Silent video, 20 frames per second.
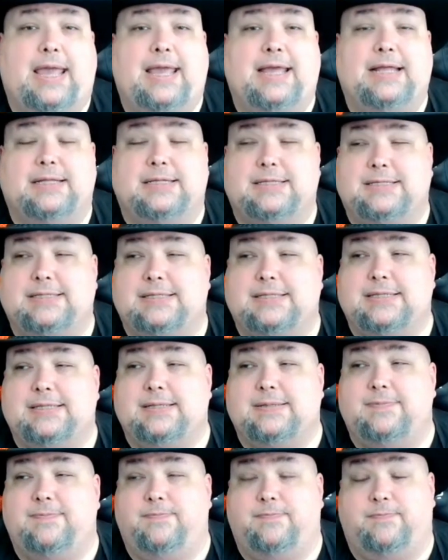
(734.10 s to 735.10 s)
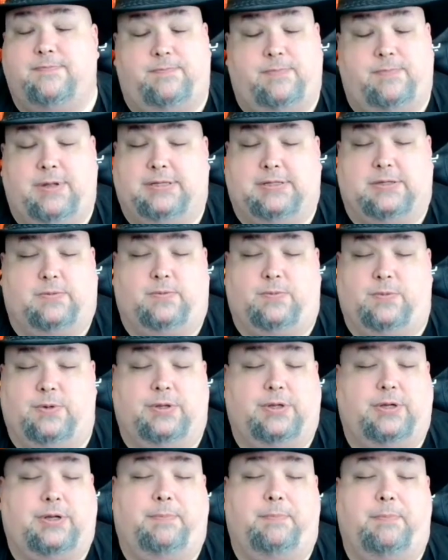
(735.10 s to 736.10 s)
It's it's a
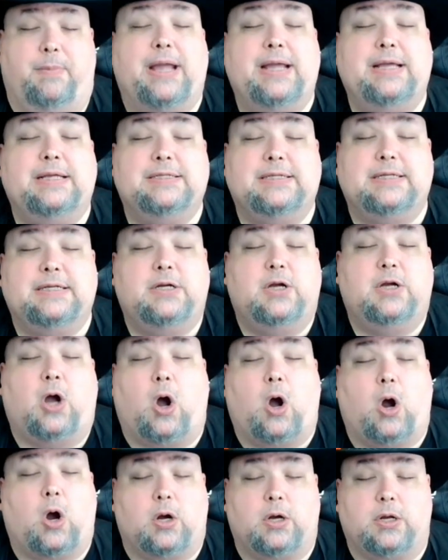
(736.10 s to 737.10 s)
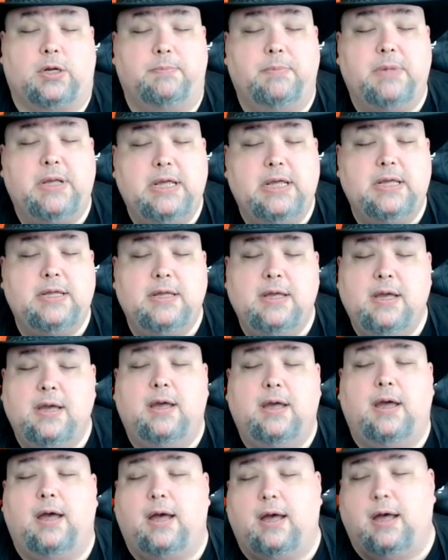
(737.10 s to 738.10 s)
really amazing car to me.
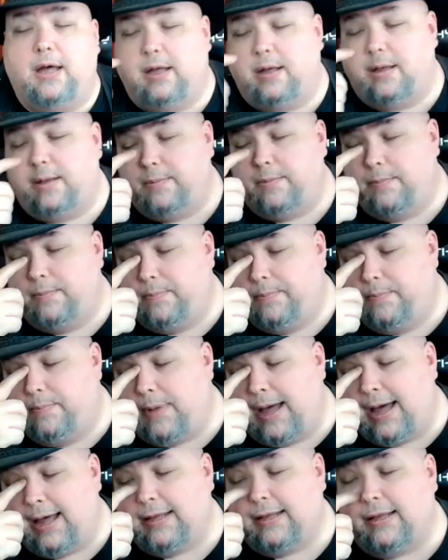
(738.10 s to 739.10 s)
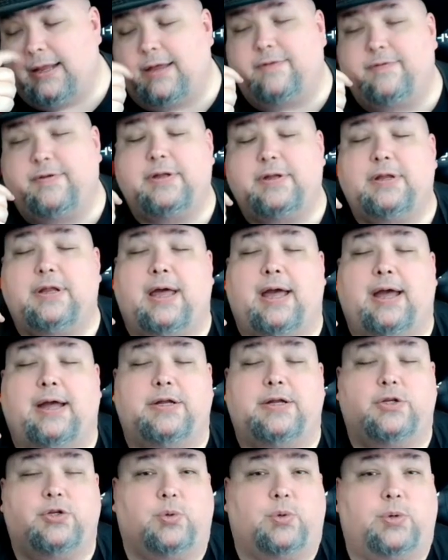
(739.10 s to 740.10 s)
Um, I love it. I
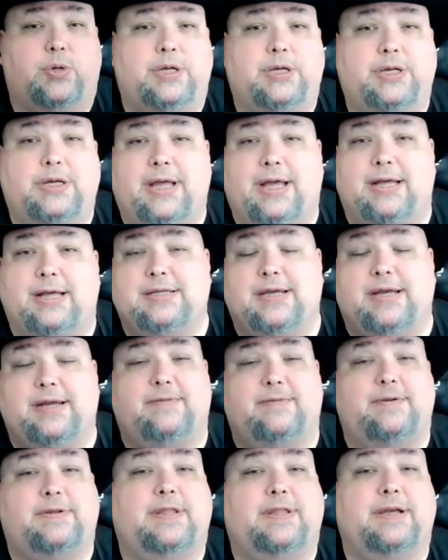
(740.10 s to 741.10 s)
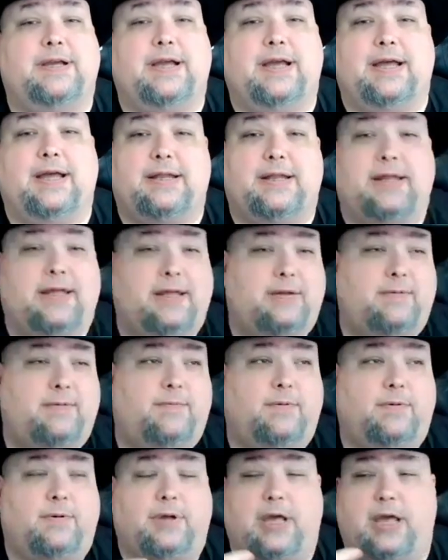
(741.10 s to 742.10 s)
enjoy it. it. Has everything I need
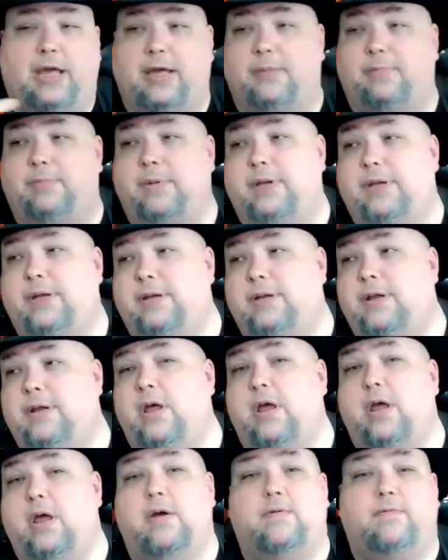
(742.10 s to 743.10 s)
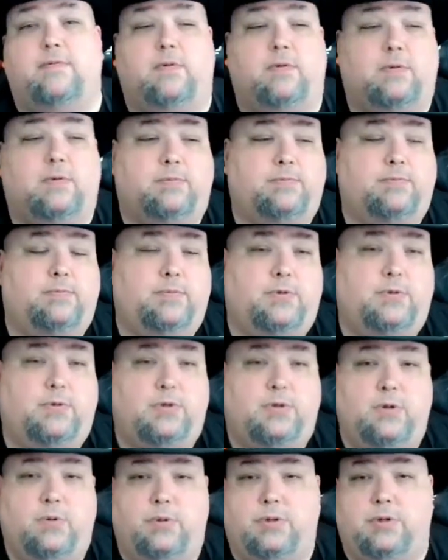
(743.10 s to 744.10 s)
for camping, for
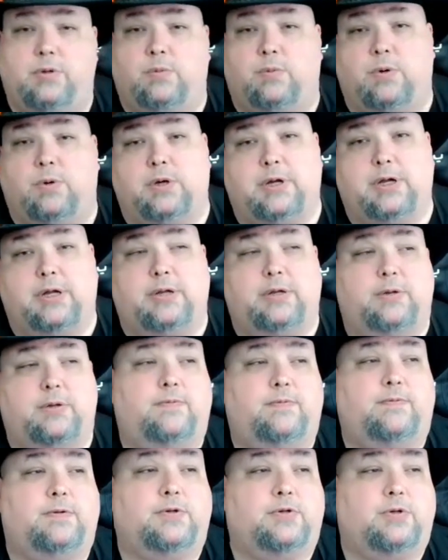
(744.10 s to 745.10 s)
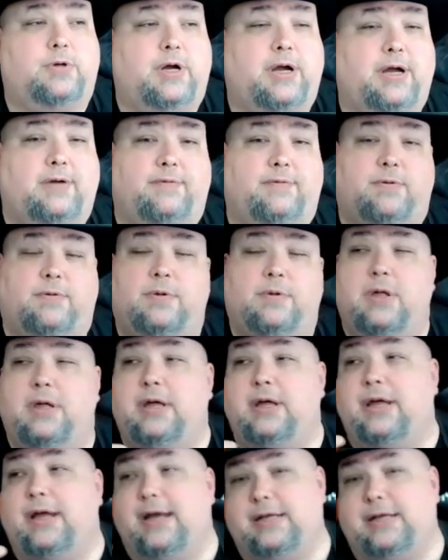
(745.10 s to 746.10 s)
doing the work I do, for travel.
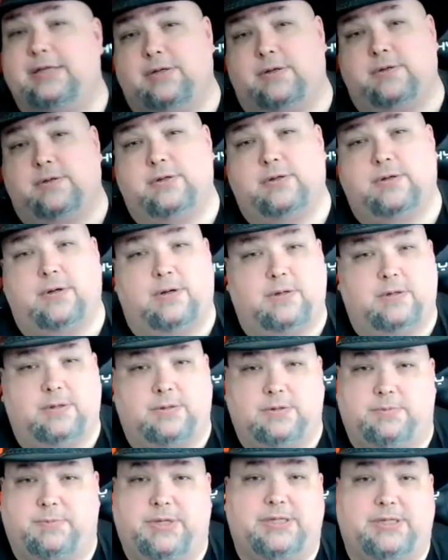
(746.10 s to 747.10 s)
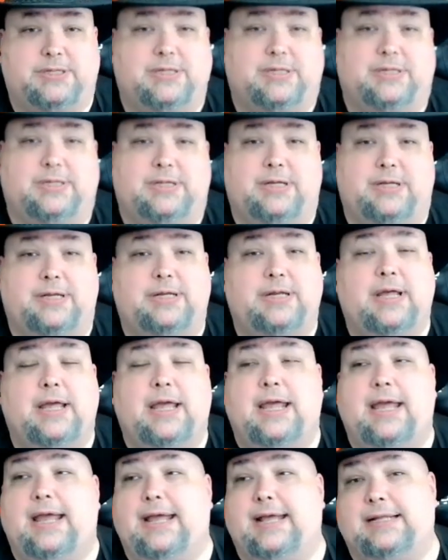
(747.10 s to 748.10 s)
Has all the cargo space I need.
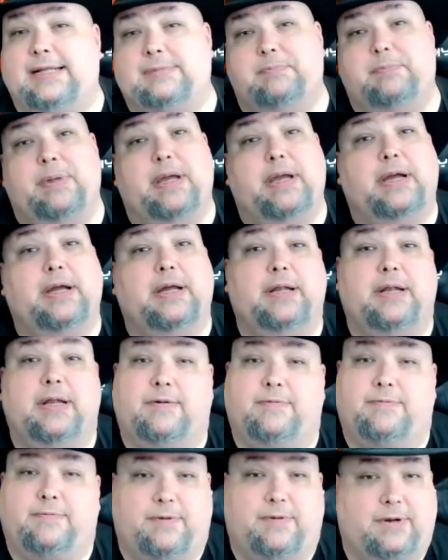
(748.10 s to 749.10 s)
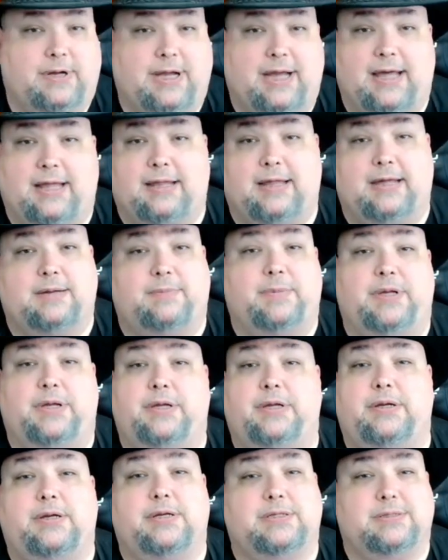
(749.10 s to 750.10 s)
It's big enough for a guy like
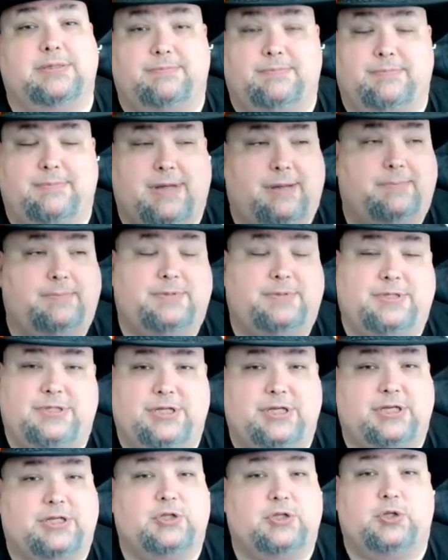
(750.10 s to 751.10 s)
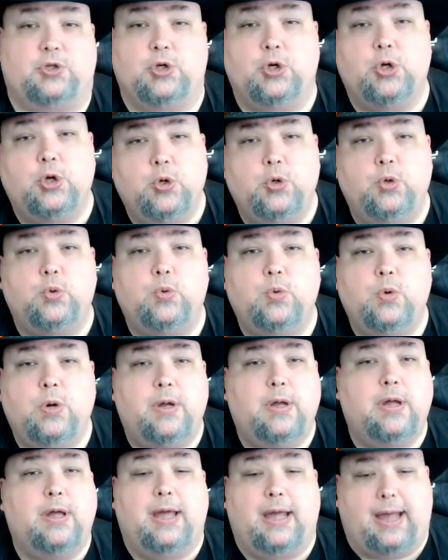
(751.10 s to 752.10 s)
me because I'm six two
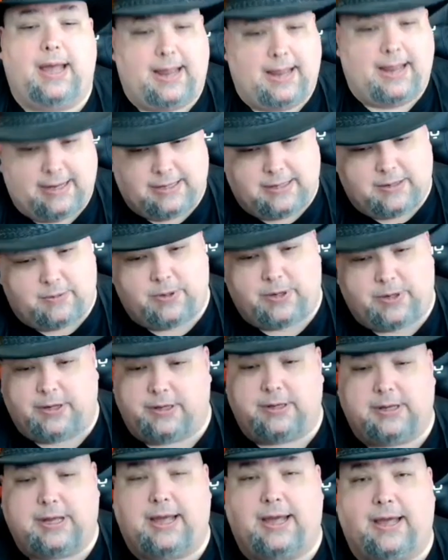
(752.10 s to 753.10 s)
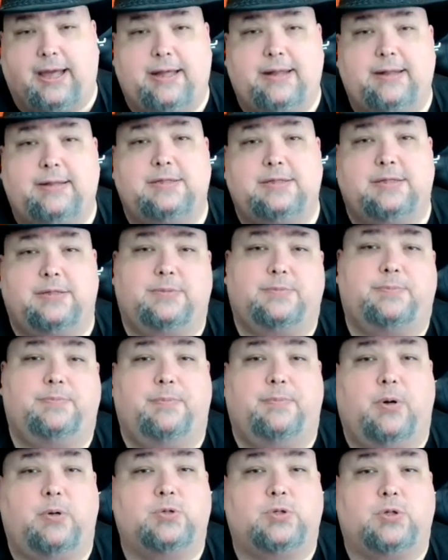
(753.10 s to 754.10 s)
and I wear a hat. So
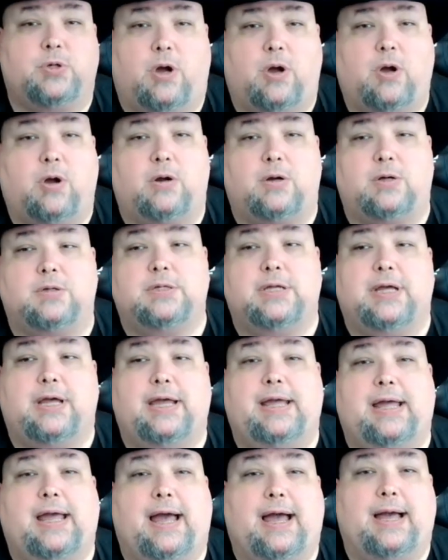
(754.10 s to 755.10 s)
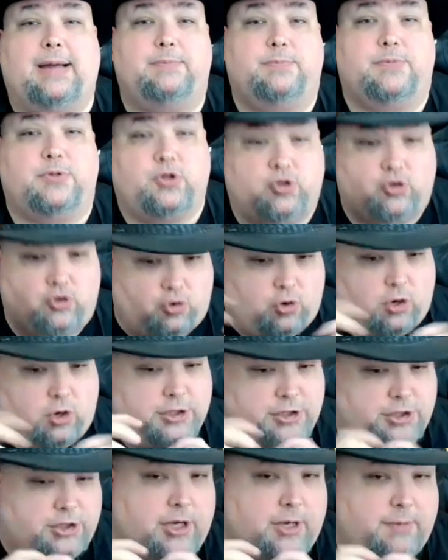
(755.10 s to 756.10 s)
most cars I'm
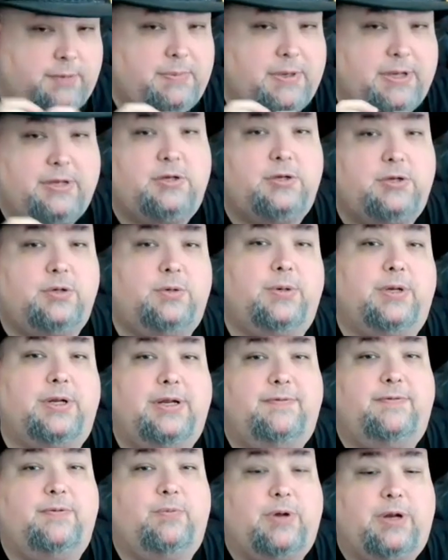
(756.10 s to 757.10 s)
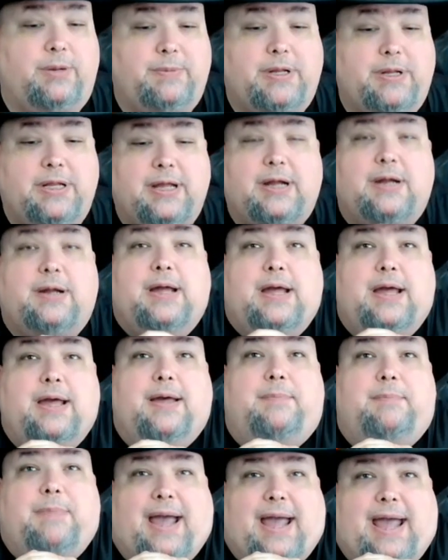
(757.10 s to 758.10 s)
scrunched up into, and even when I'm in there,
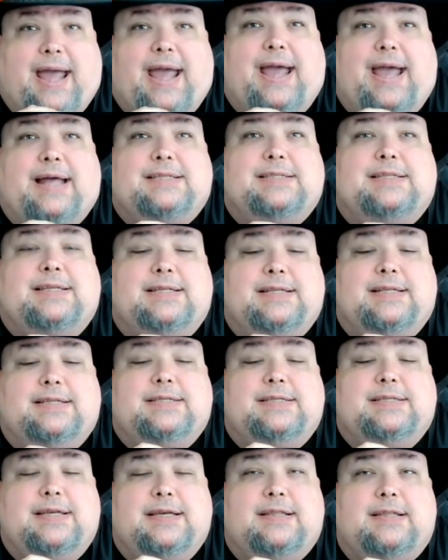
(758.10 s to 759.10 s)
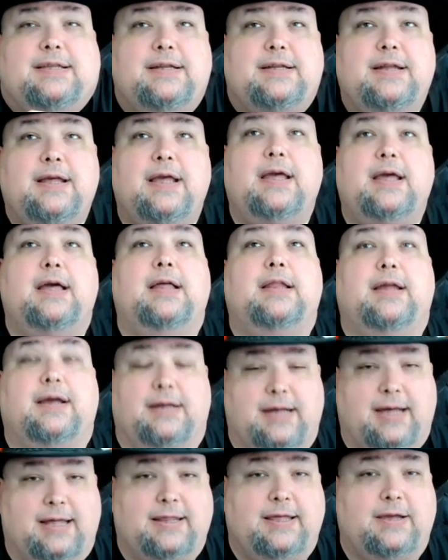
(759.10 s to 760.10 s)
my hat's in the ceiling.
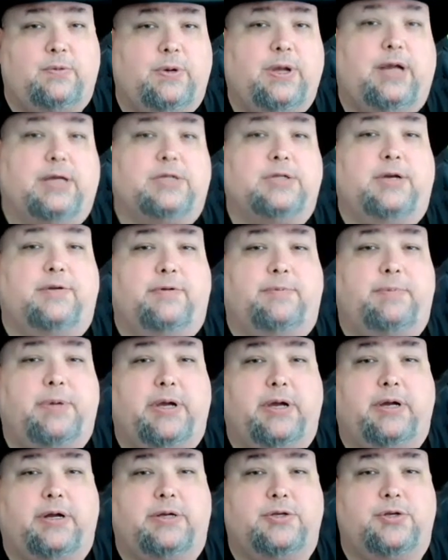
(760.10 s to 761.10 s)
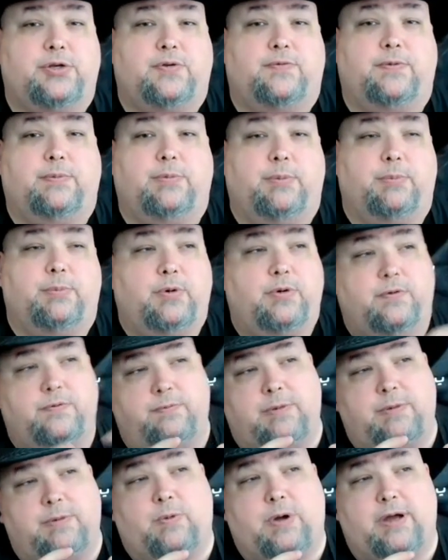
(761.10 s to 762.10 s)
Like I think we actually have a picture from the
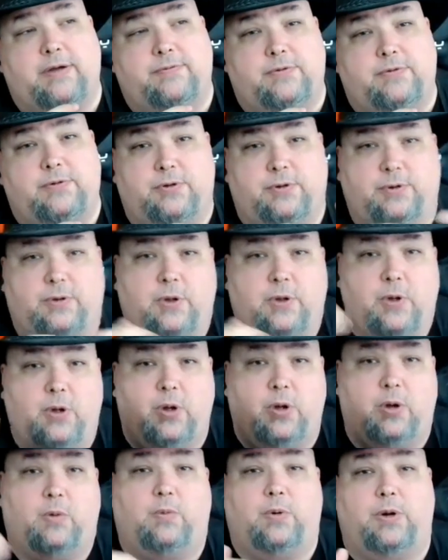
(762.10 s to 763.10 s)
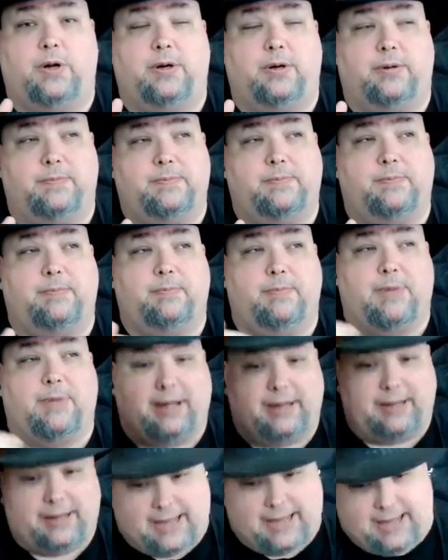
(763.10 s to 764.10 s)
move my wife took where
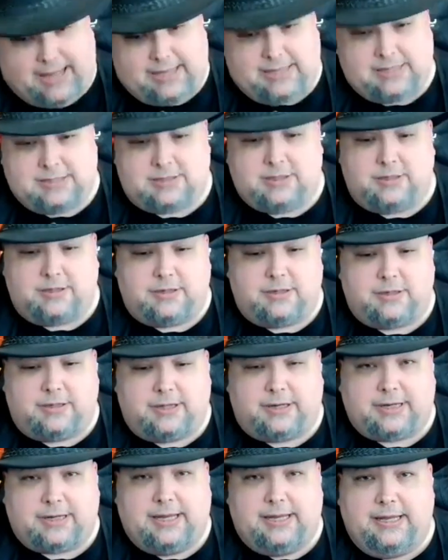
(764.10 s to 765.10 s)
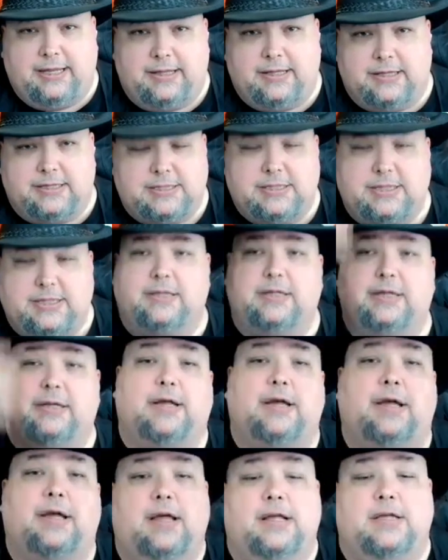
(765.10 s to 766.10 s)
my hat is literally like in the
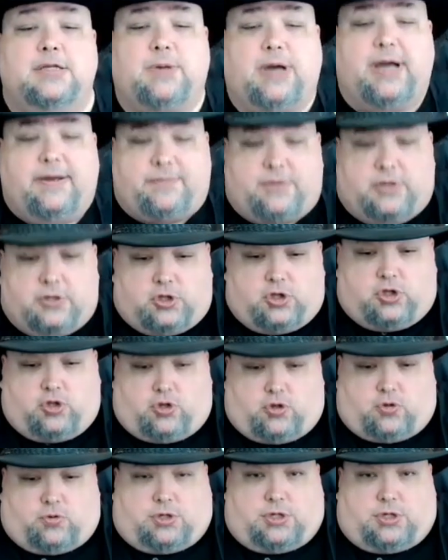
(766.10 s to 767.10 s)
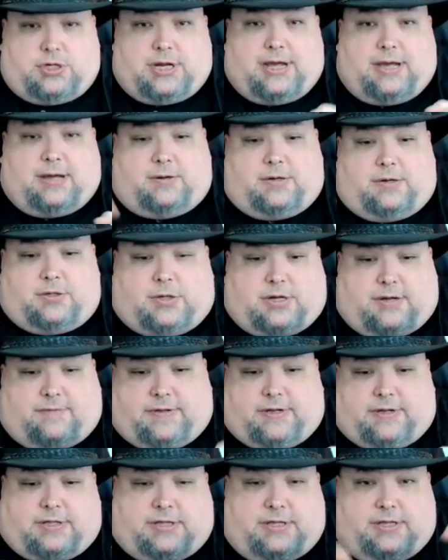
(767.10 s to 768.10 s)
ceiling. So I have to scooch down and drive
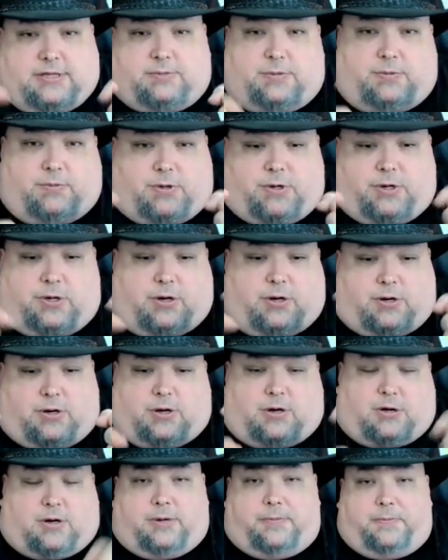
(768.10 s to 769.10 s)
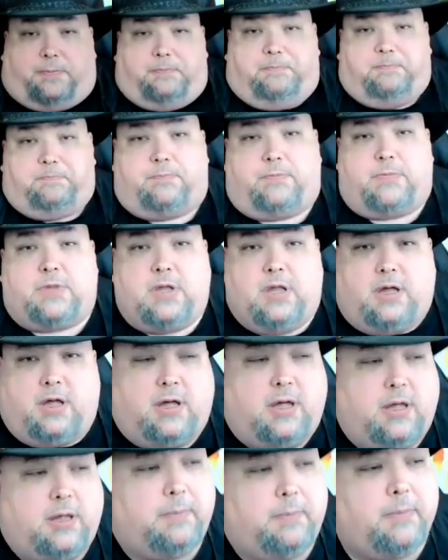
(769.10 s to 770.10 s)
like this when we're in her car.
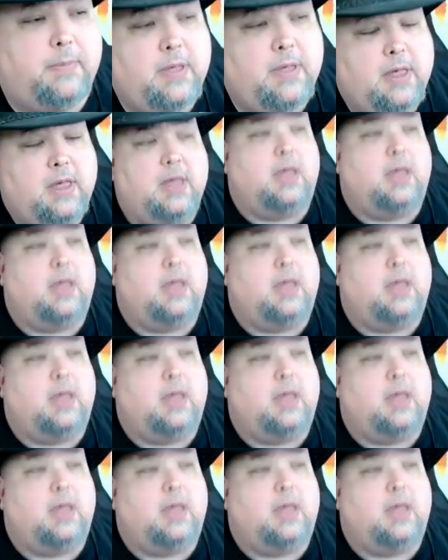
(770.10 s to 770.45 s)
Um